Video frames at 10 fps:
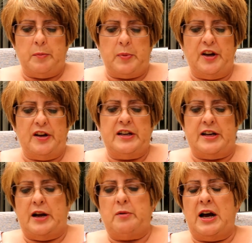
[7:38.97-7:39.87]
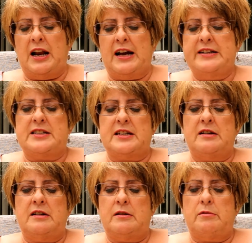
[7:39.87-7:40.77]
but you know, I like to
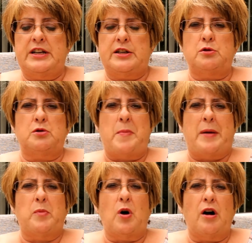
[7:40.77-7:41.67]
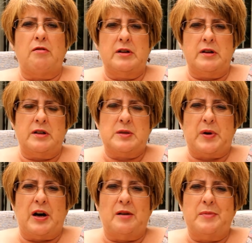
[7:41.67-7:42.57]
uh, read a good memoir as
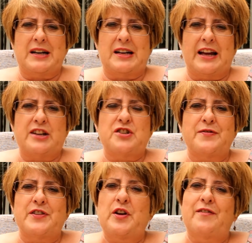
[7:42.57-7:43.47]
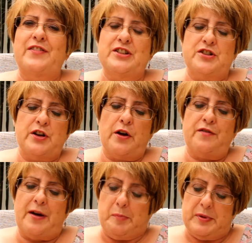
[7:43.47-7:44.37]
part of my collection for non-fiction
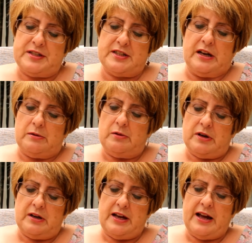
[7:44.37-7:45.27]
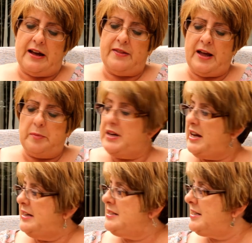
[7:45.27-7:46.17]
November, so yeah, that'd be
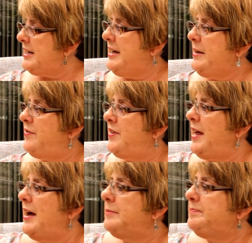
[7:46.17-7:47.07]
nice to keep for that.